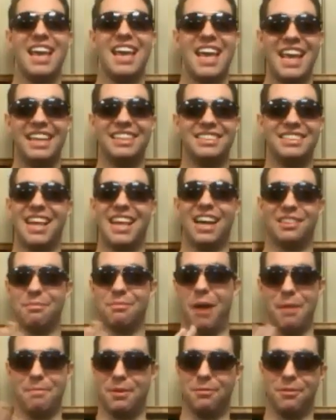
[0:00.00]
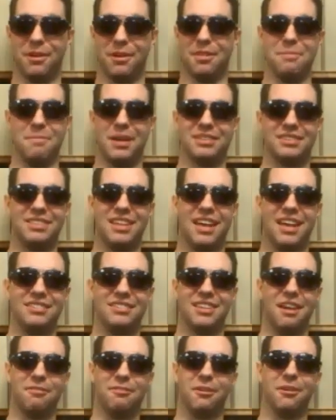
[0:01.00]
His death might be one of the best deaths
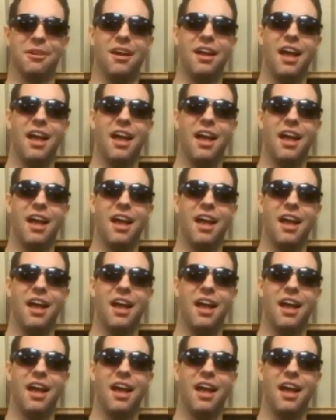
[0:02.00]
ever.